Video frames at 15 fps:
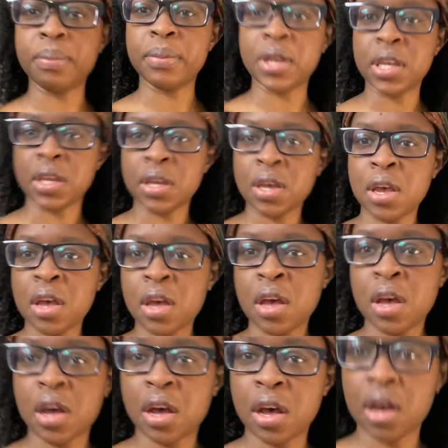me.
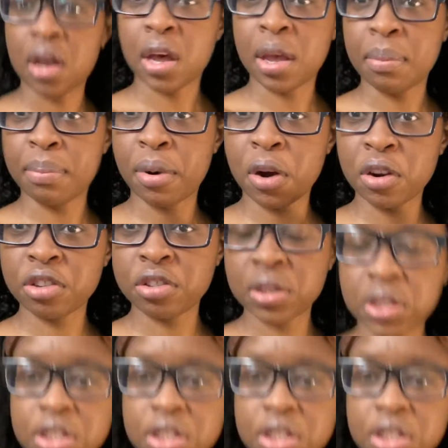I'm partially